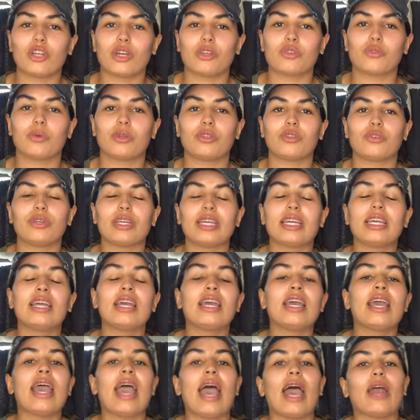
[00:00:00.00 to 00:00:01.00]
Joshua Tree.
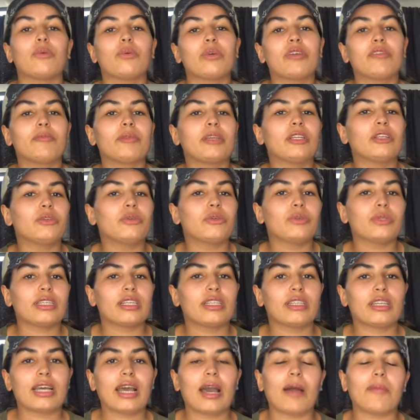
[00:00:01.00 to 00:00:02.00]
And we've been
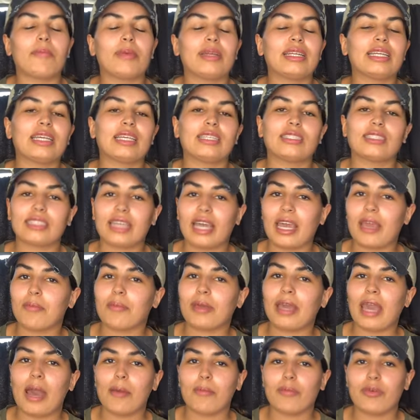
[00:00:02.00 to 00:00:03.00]
using the company
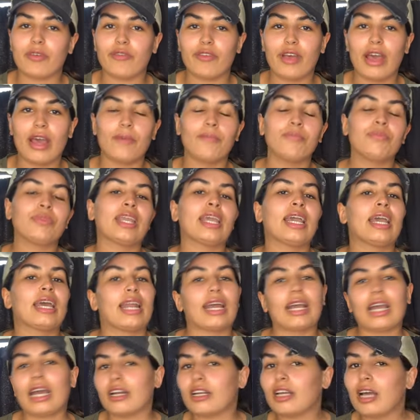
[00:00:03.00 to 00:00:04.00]
Escape Campervan, and
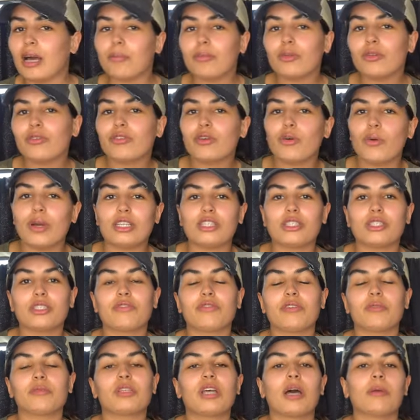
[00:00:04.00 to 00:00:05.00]
I got a couple of questions
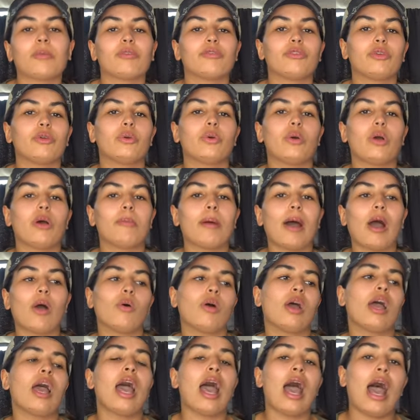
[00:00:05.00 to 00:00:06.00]
from some of you
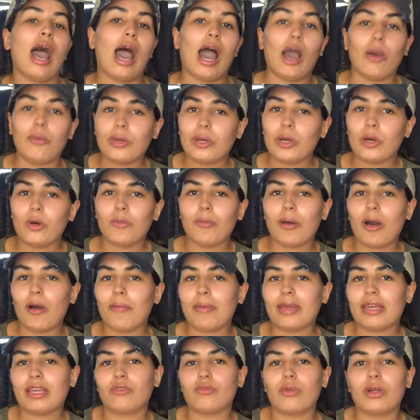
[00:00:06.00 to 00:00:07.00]
about how we go about
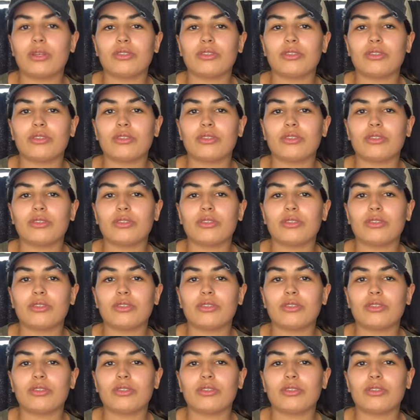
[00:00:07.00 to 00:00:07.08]
making